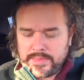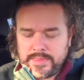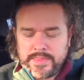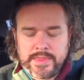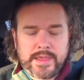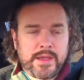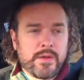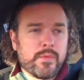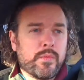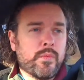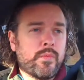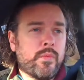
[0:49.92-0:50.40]

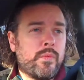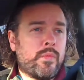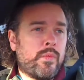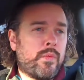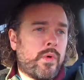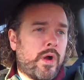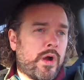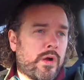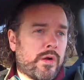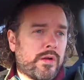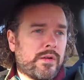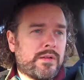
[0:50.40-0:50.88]
that
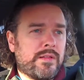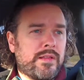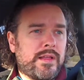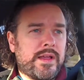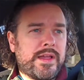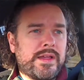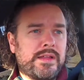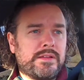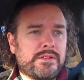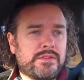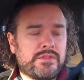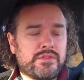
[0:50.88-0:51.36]
our
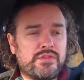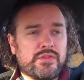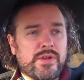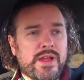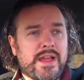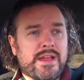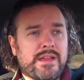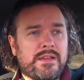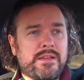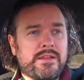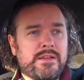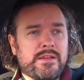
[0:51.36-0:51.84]
clients
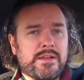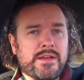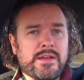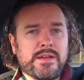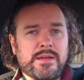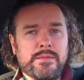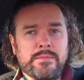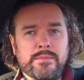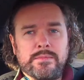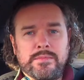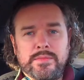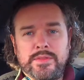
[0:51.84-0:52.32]
track
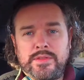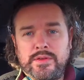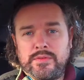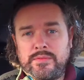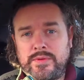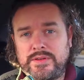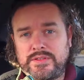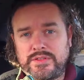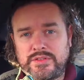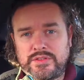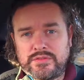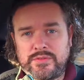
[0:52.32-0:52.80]
their
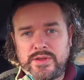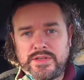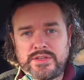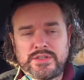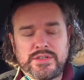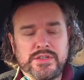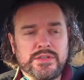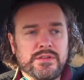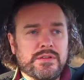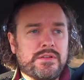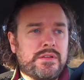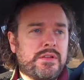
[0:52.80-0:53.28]

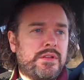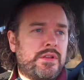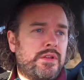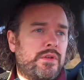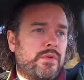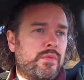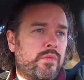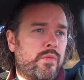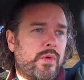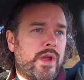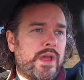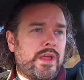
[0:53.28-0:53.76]
registration
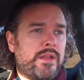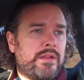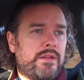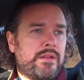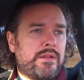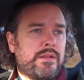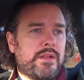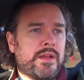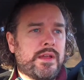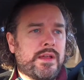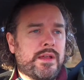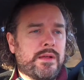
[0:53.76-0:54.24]
when